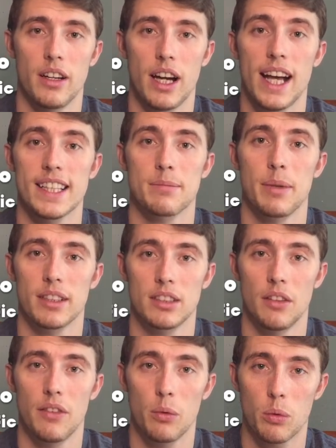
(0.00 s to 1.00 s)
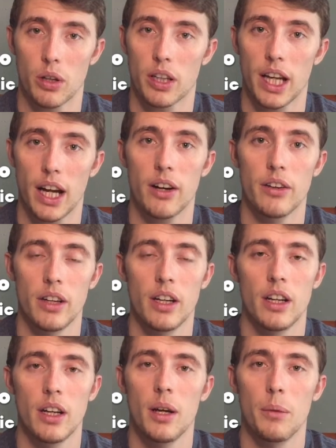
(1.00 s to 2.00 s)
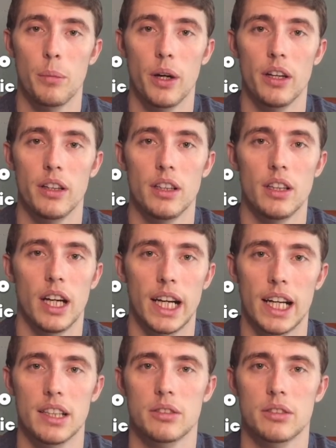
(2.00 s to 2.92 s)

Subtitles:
aspect of the workout. But again,